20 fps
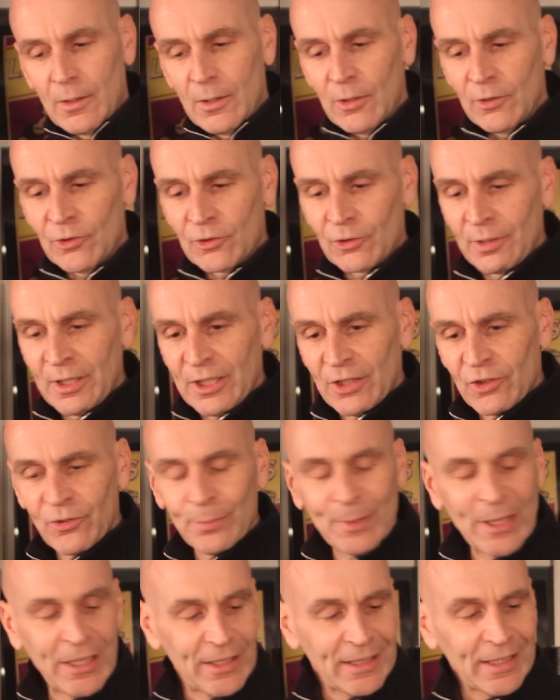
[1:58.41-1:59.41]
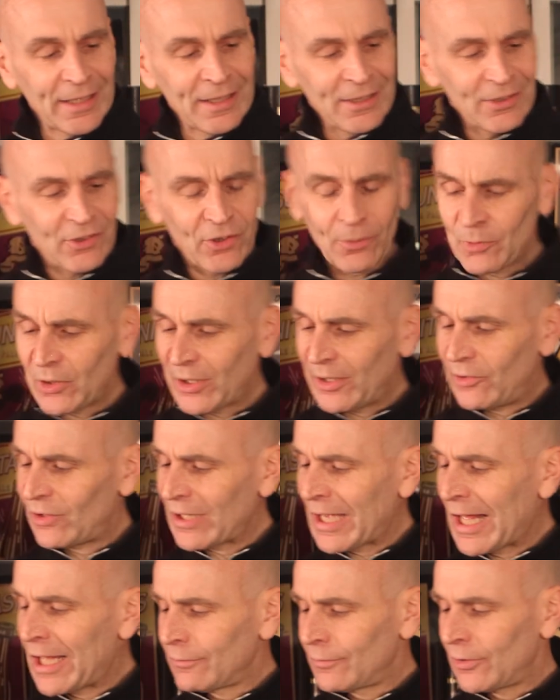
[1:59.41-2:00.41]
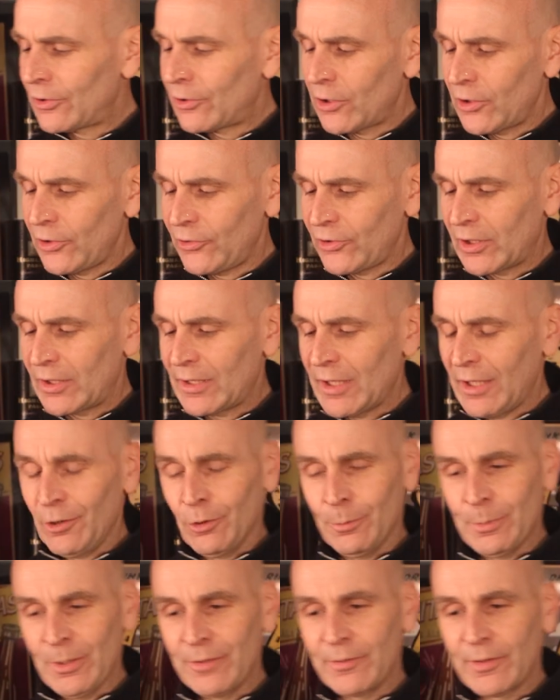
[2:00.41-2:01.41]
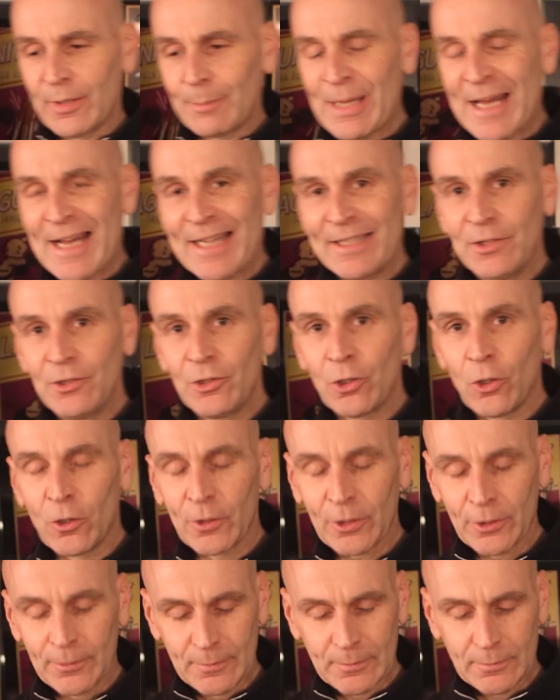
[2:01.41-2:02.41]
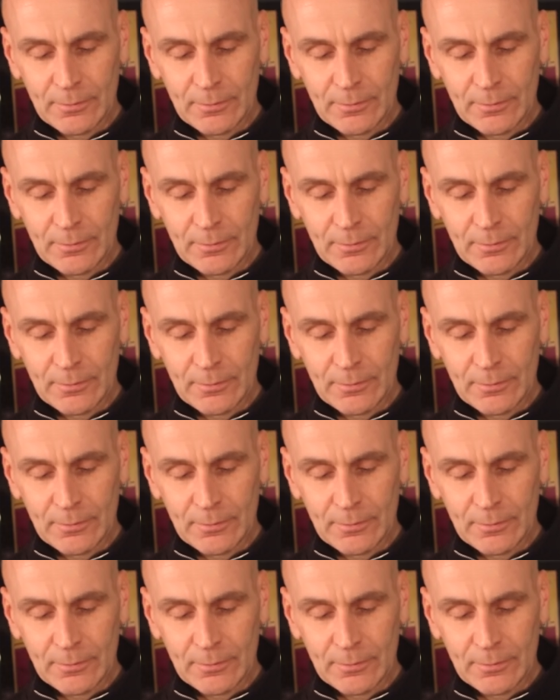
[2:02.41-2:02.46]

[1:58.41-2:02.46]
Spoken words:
It's great smelling. I think sometimes Calvados can get a little bit of a bad knock.